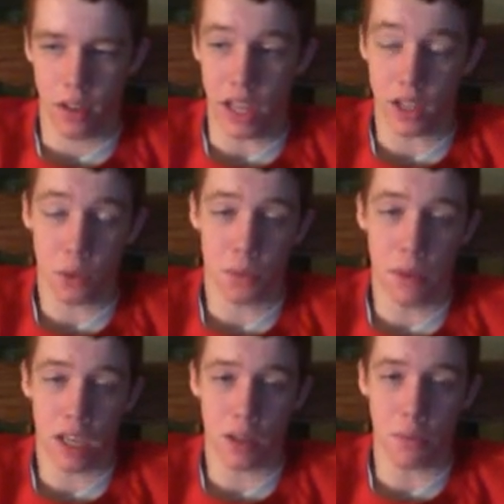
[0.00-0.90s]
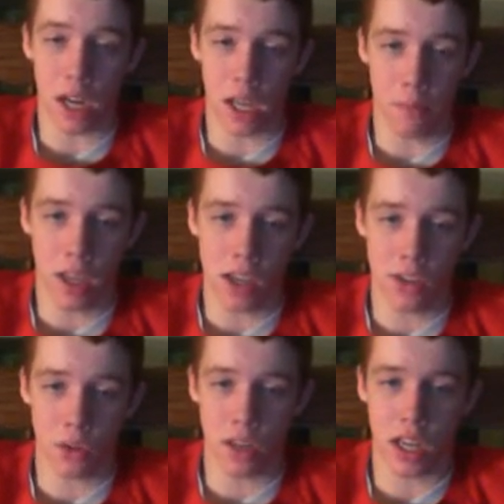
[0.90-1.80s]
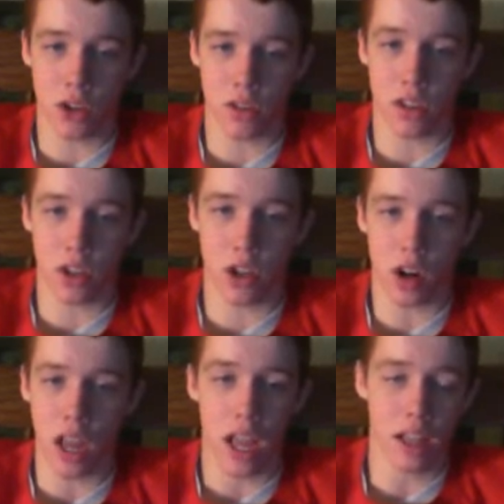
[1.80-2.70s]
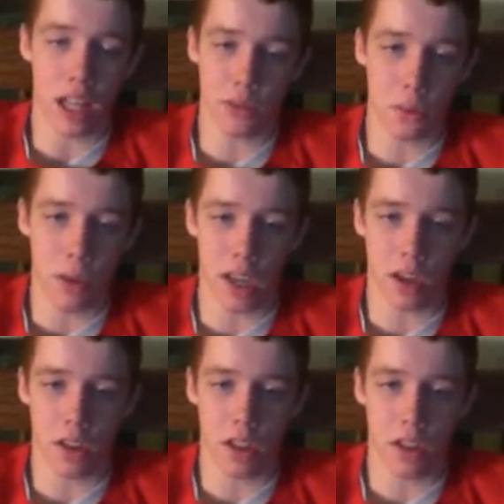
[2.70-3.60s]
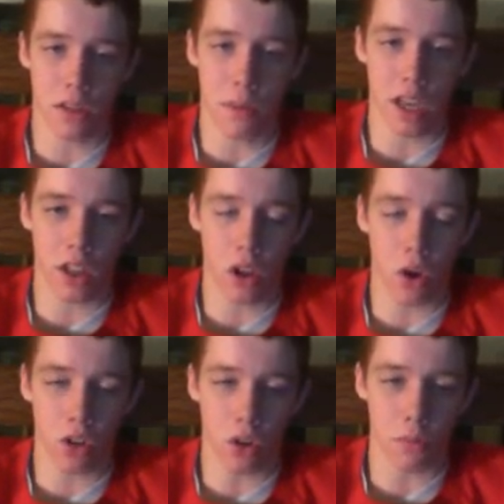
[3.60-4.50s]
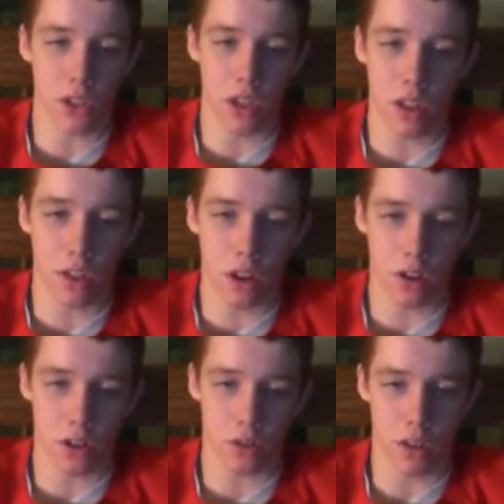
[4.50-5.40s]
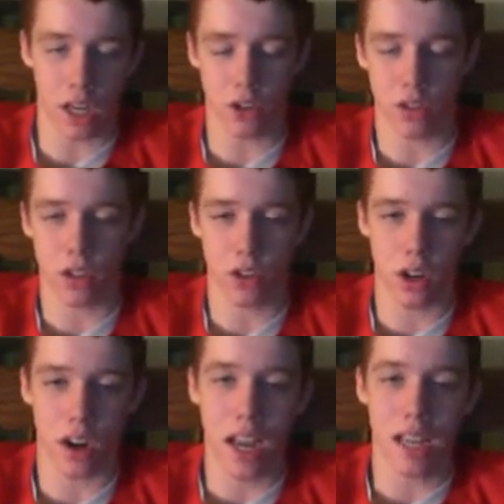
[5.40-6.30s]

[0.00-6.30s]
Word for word: And that's what's making the Miami Heat so dangerous this year, and that's what is making the Oklahoma City Thunder so dangerous this year,